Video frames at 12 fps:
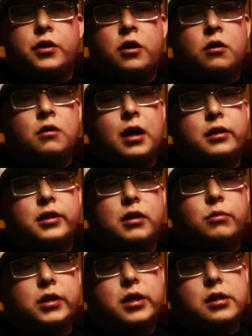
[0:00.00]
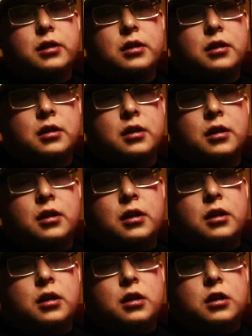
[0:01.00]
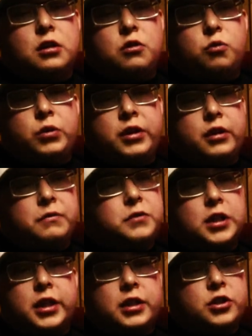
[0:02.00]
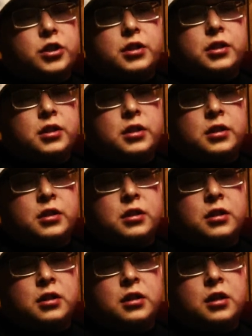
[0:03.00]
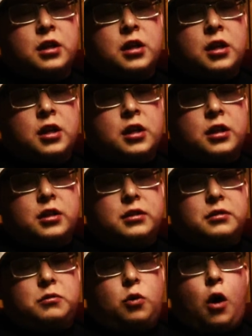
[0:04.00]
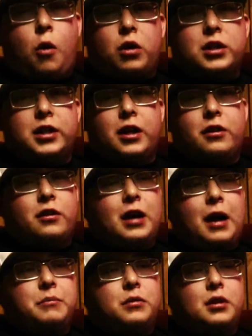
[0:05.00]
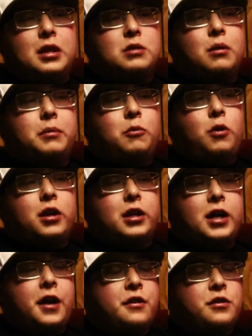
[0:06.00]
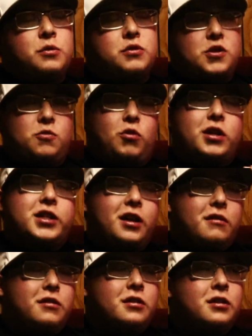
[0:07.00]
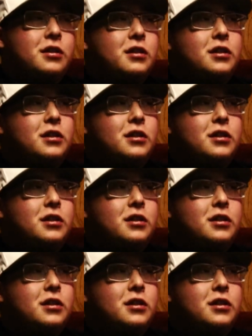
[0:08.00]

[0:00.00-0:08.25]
You know, I think we need to fucking just all work together. That's what I've been wanting to kind of do, is just work together.